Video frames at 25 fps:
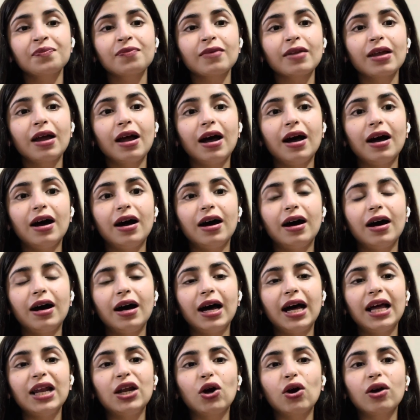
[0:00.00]

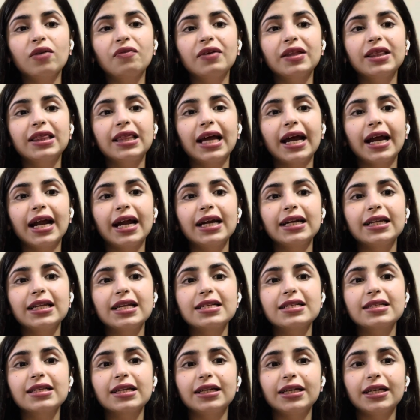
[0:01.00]
Along with that,
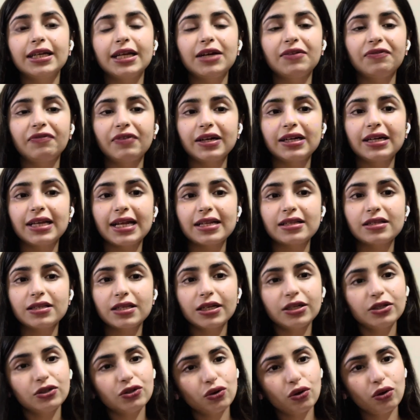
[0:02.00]
the sudden infant death
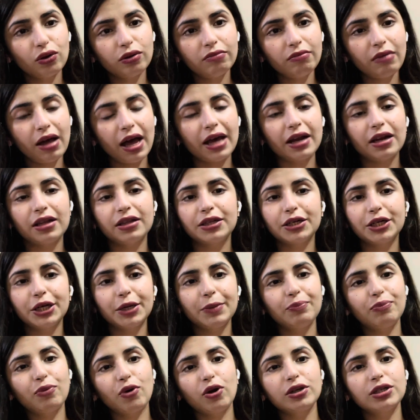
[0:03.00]
syndrome, another
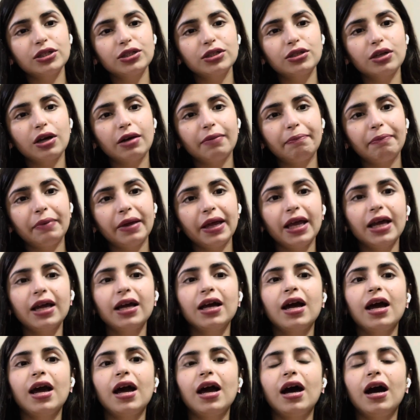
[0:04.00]
important topic,
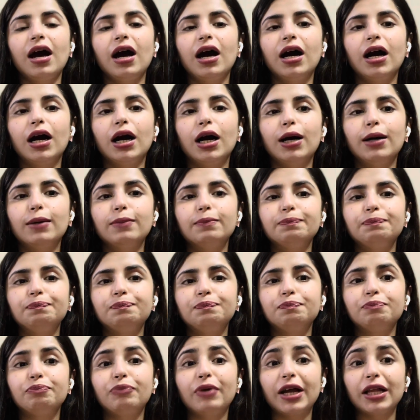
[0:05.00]

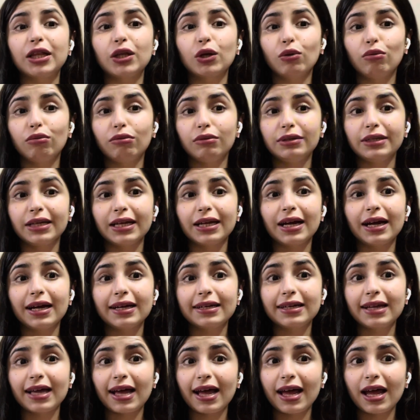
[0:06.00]
breath holding
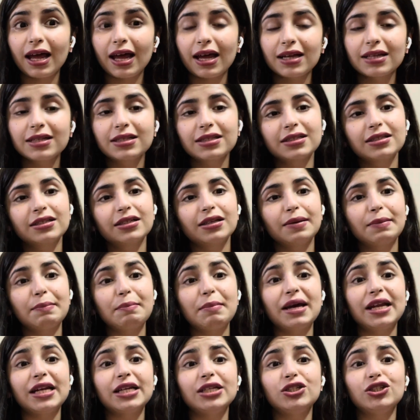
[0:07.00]
attacks,
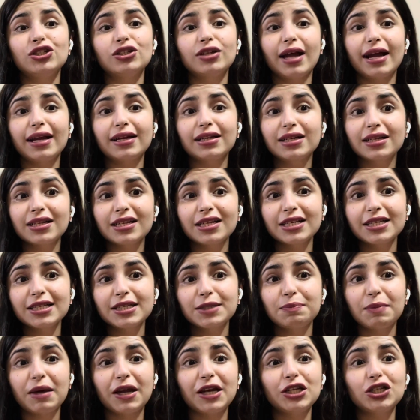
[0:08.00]

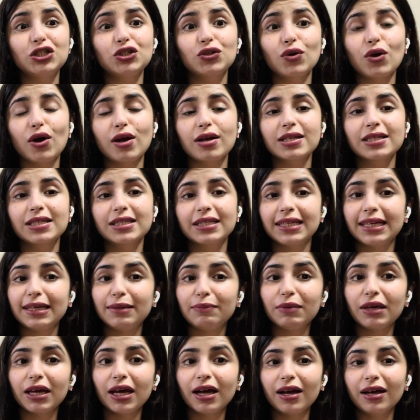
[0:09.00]
meningitis,
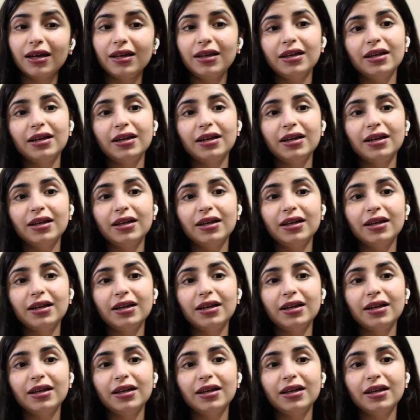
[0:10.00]
meningococcemia,